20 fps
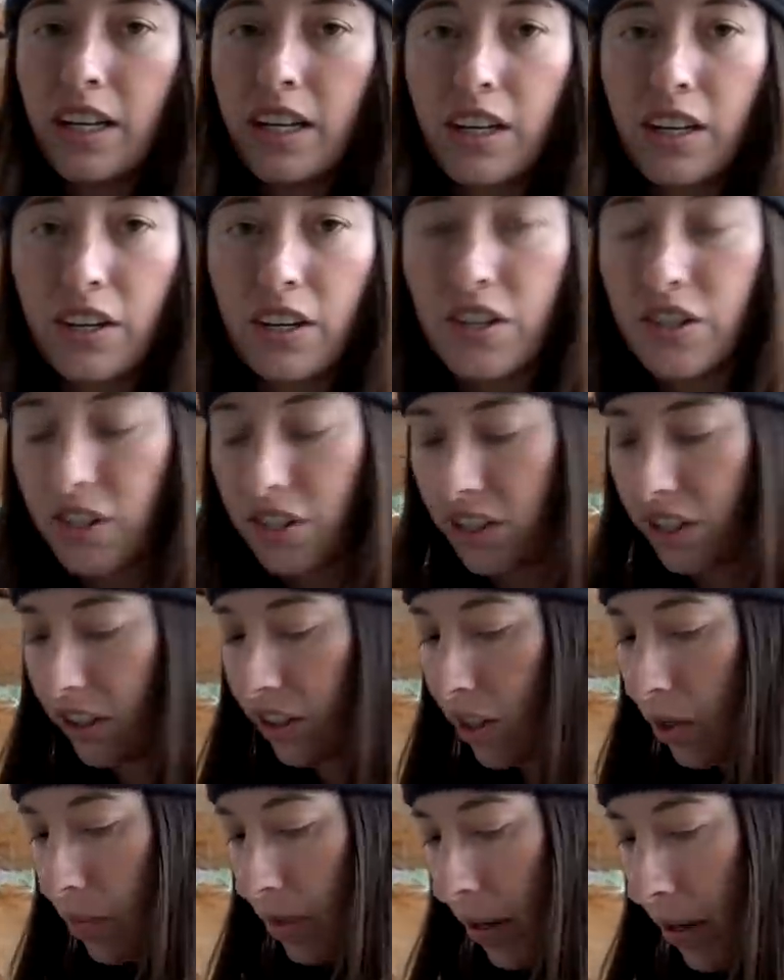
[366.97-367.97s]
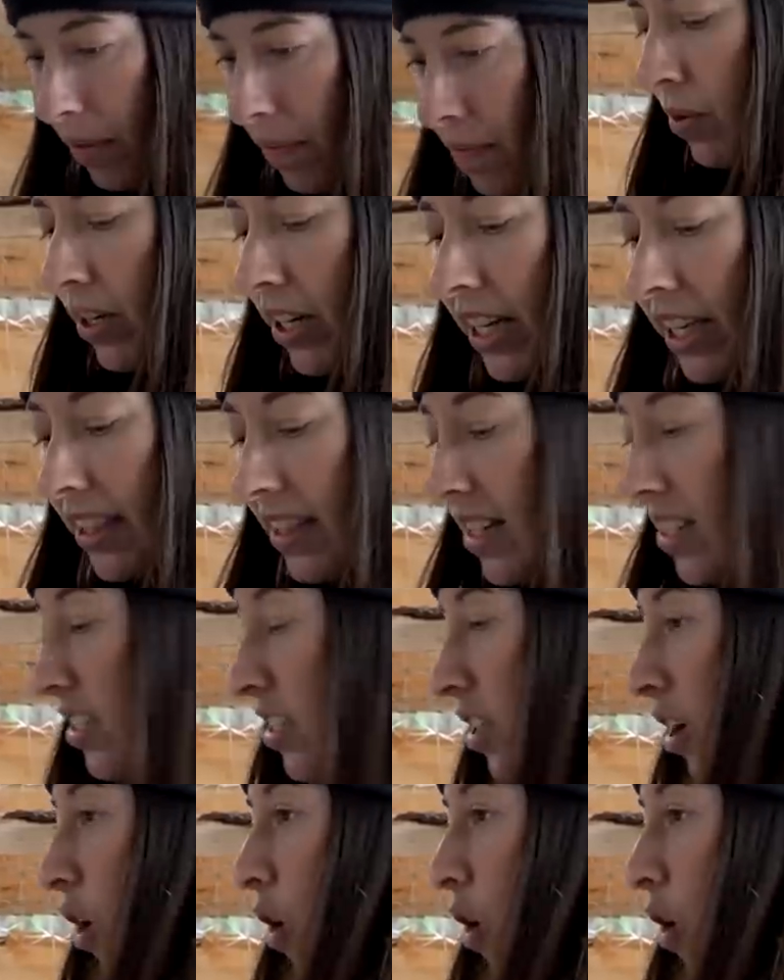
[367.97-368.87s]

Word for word: in here in just a little bit. We're gonna get these